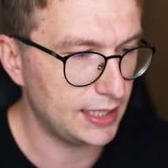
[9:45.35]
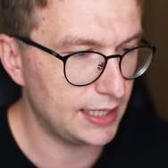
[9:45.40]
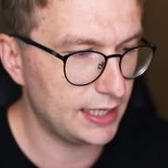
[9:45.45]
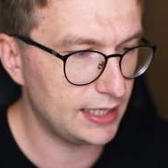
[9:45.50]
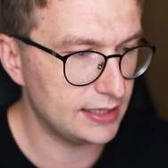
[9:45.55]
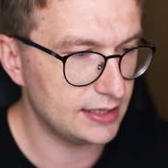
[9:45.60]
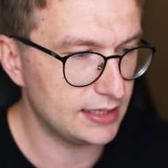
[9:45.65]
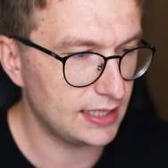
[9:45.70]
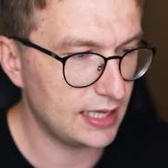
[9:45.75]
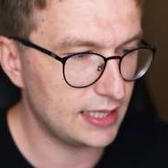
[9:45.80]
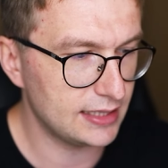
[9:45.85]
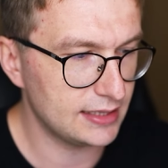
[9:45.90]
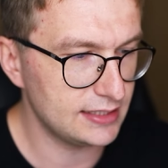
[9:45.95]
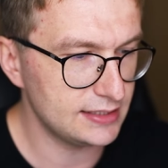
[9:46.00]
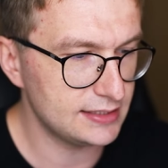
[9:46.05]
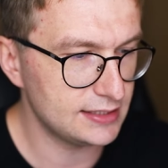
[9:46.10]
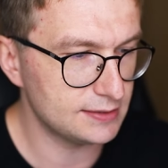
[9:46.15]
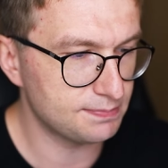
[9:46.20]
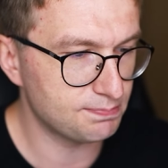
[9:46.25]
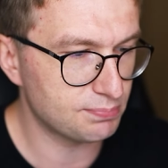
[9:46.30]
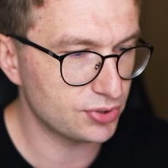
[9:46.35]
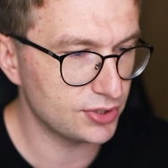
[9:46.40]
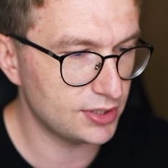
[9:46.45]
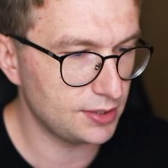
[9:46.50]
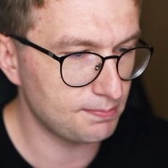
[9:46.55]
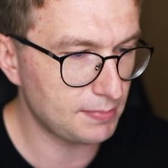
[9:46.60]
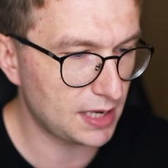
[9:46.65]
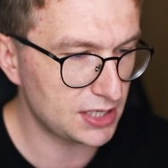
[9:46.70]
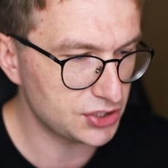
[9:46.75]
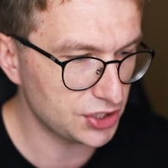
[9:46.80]
And this is
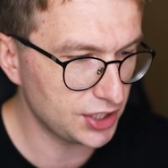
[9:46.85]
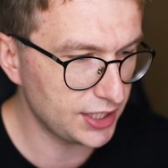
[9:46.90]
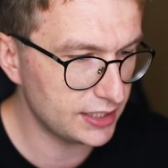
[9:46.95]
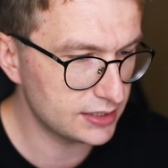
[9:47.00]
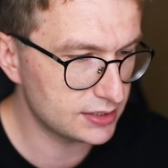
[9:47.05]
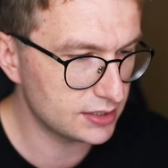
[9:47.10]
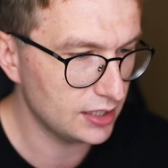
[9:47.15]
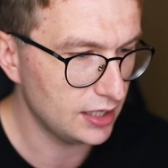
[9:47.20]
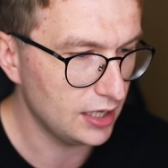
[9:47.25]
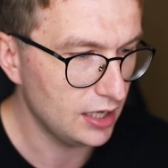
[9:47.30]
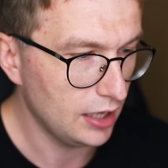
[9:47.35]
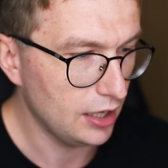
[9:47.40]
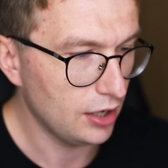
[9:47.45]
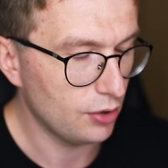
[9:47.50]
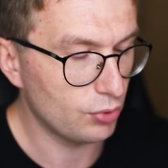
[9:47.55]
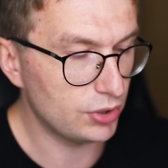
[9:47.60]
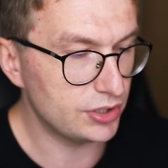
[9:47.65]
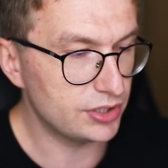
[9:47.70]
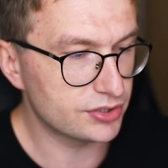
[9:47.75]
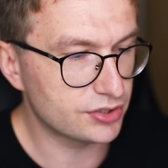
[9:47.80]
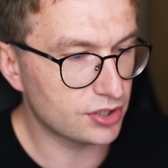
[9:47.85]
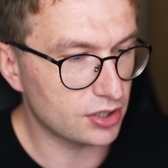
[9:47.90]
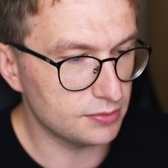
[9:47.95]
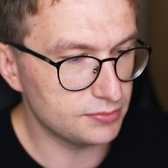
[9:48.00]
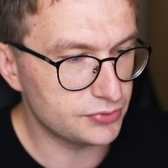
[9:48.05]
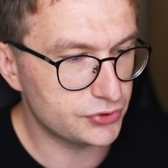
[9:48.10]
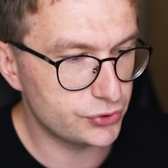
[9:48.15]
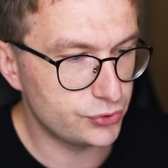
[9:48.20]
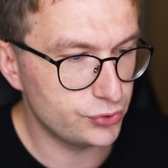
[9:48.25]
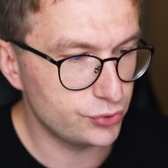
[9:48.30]
pretty much it when it
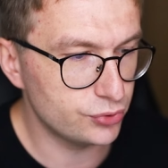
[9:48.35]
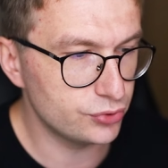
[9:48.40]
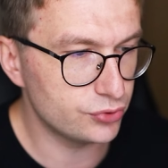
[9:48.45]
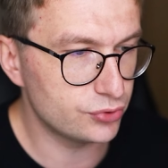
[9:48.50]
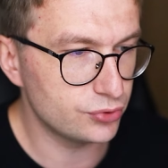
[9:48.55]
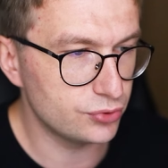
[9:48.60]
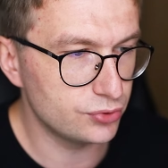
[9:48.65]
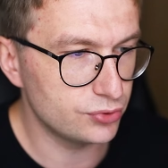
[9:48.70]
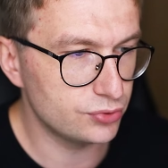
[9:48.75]
comes to